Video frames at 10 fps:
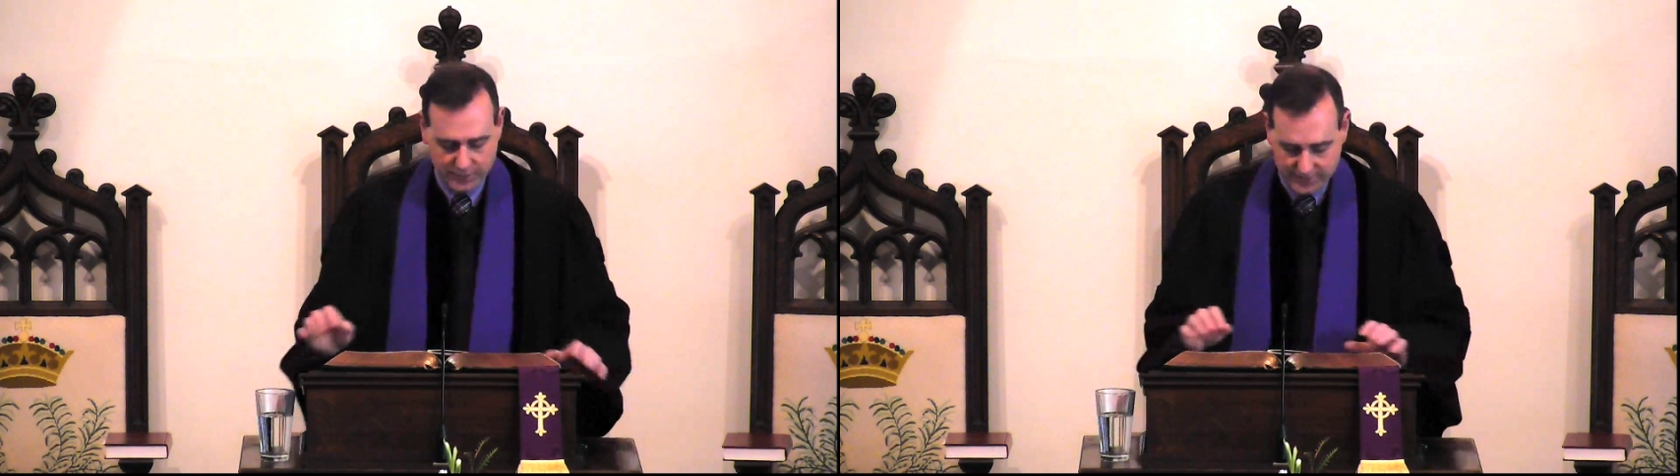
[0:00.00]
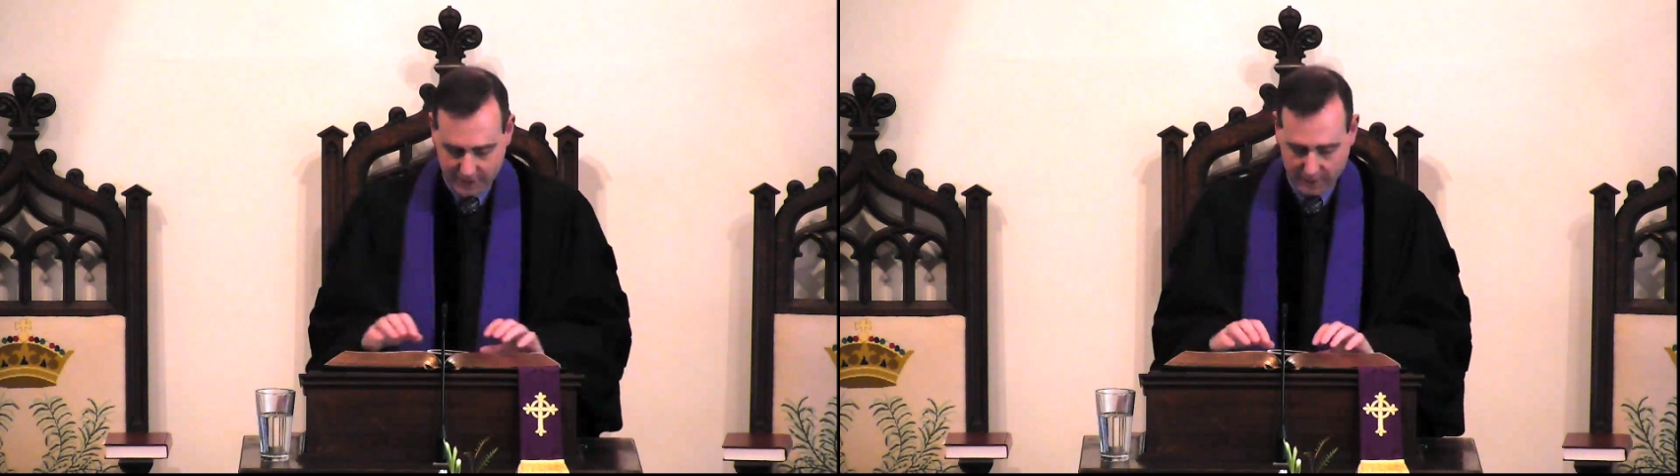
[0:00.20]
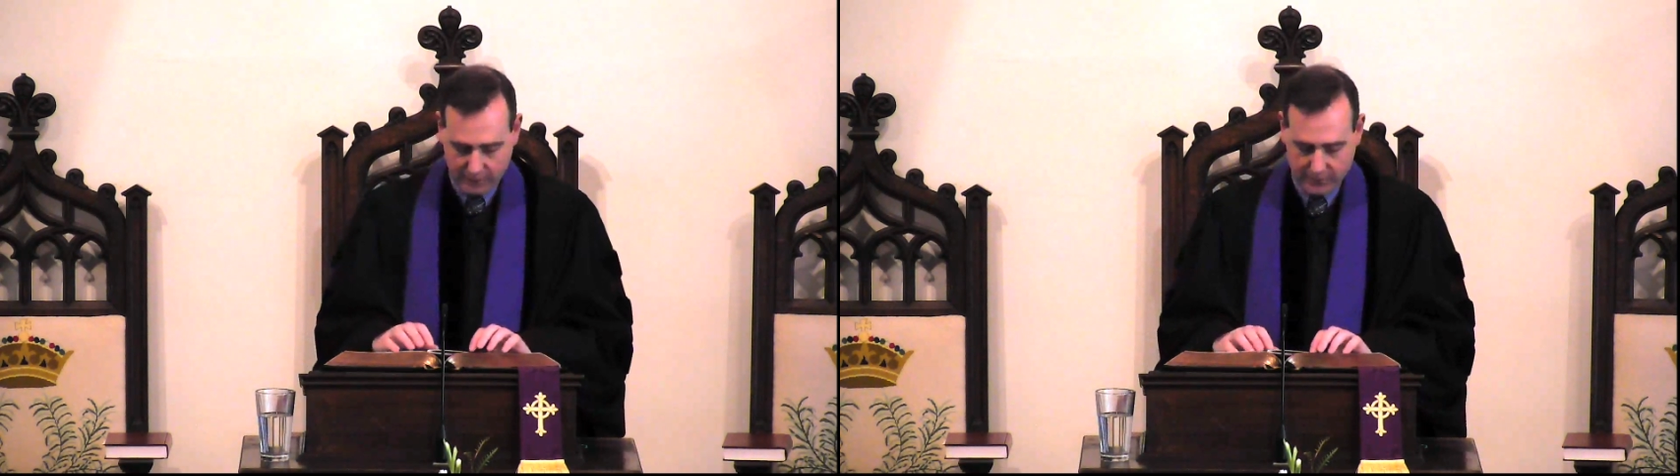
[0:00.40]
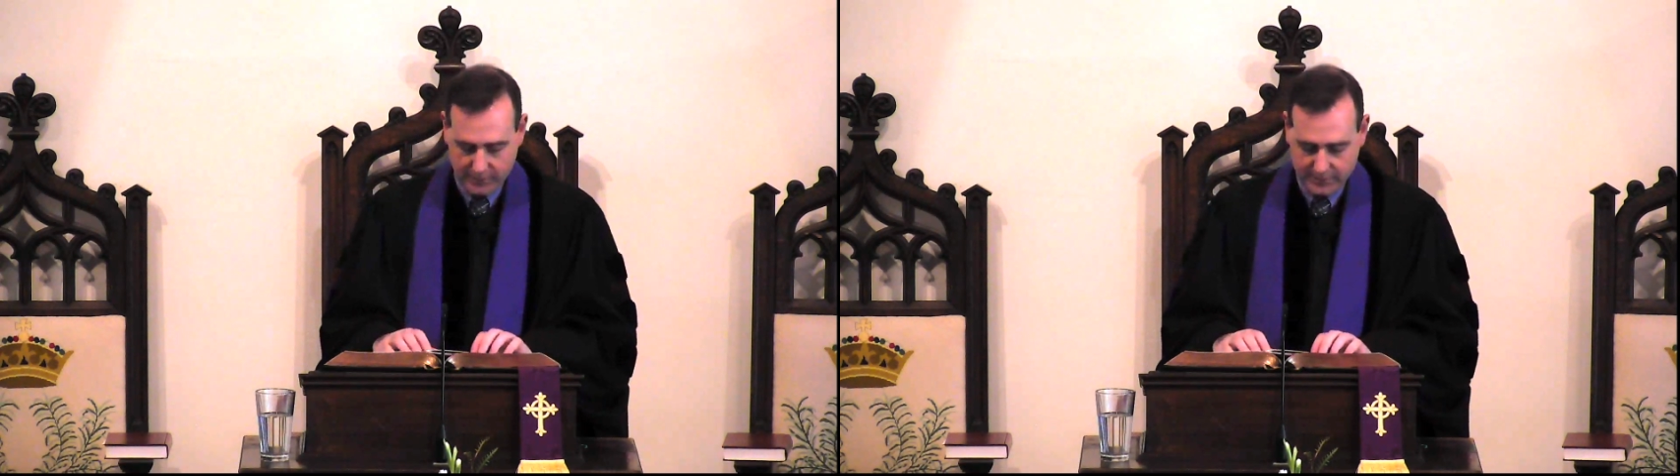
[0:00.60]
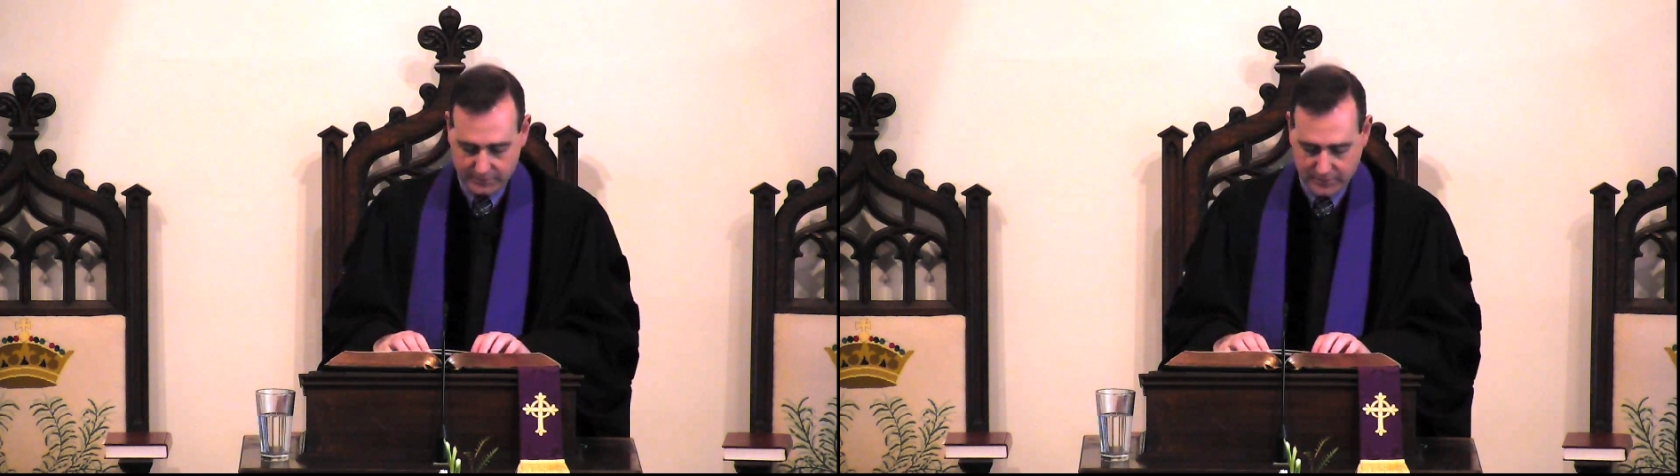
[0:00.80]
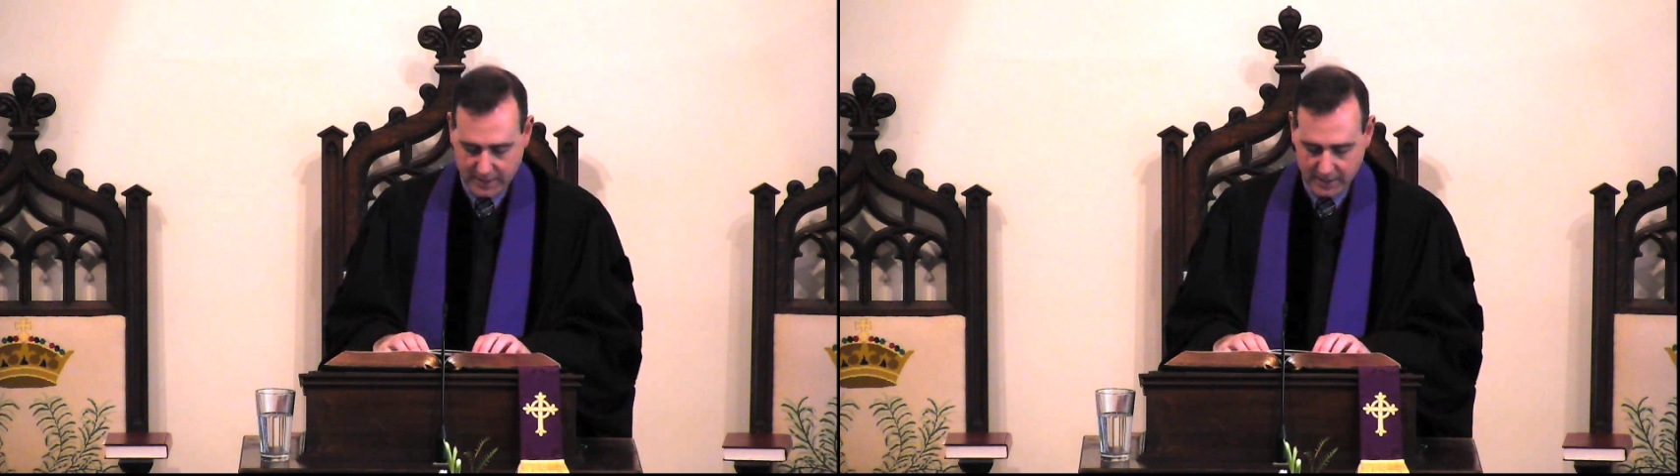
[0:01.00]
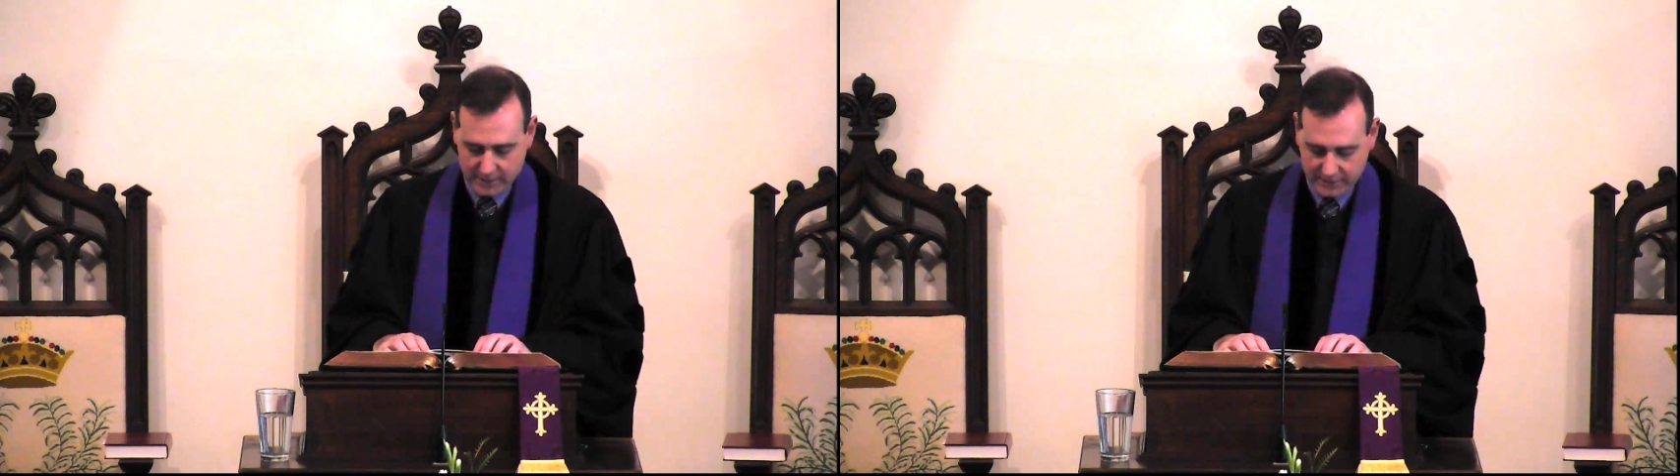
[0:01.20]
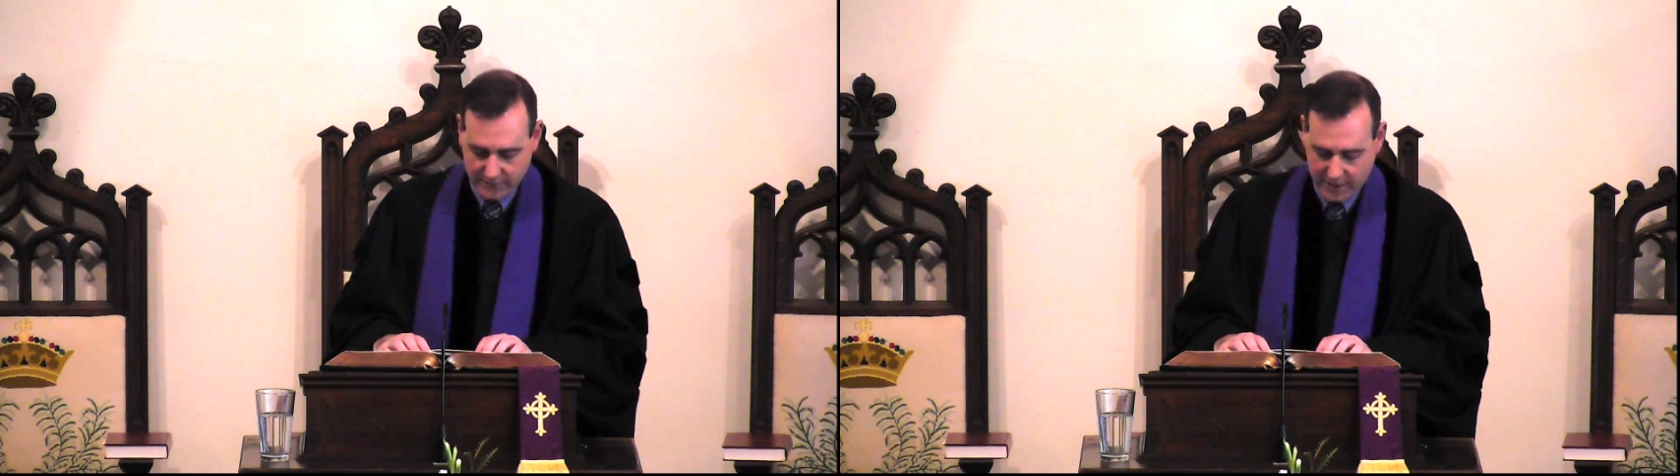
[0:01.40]
discovered this man
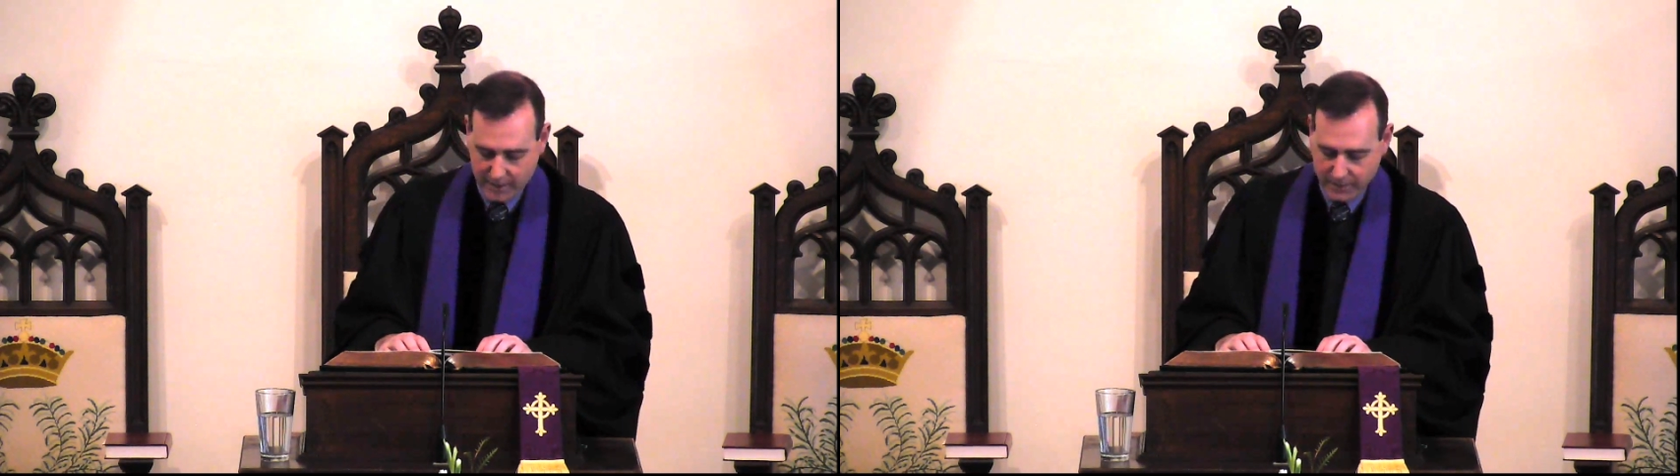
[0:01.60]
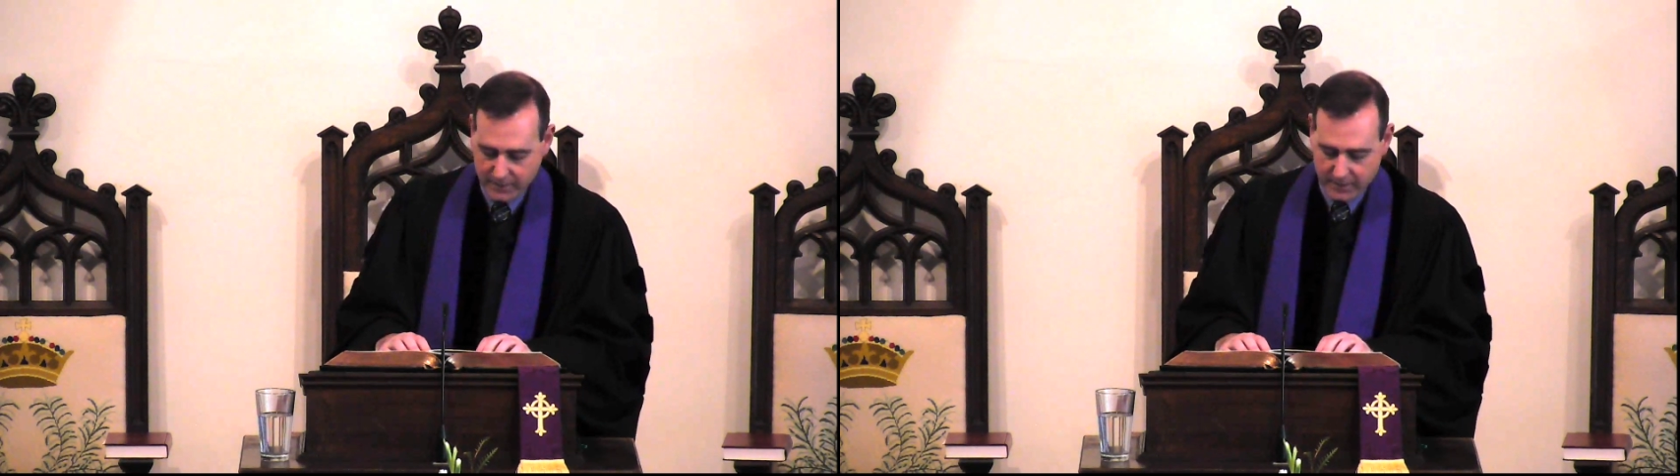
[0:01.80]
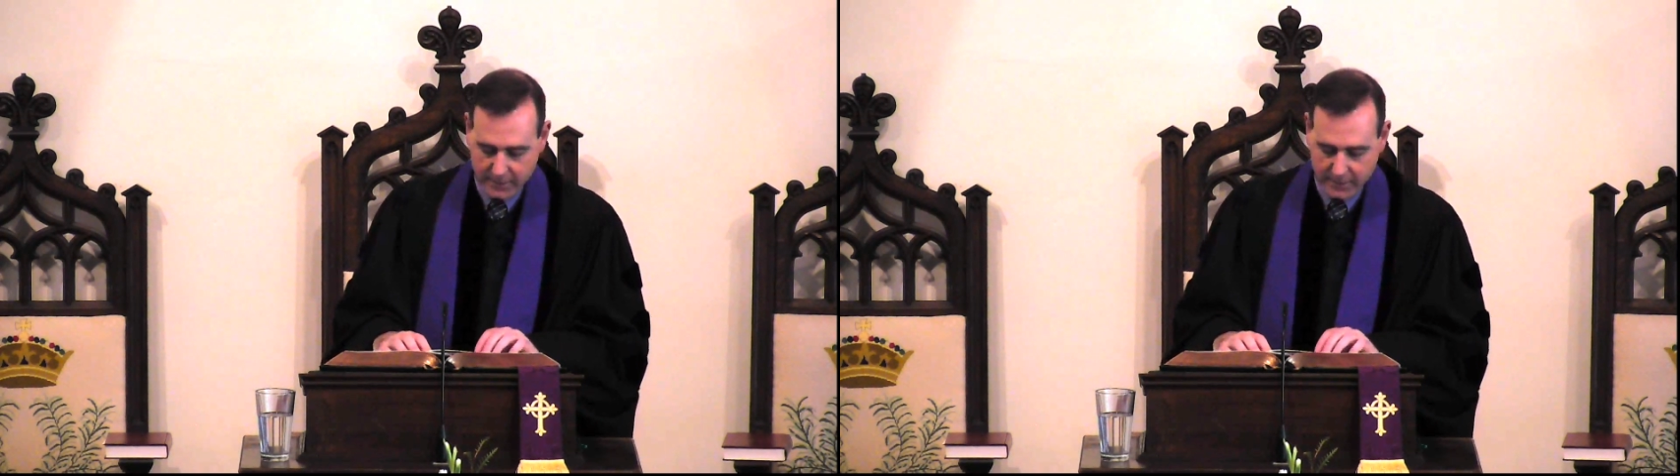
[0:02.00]
asleep in